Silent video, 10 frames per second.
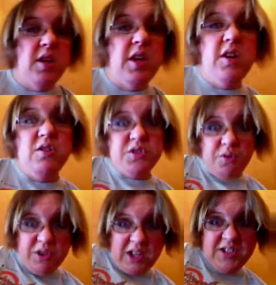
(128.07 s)
You know,
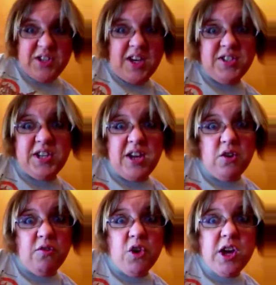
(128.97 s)
so unless I stand
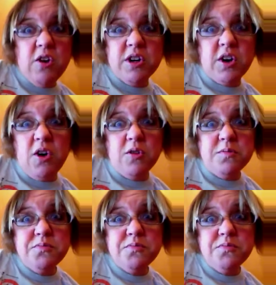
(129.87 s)
over here and go,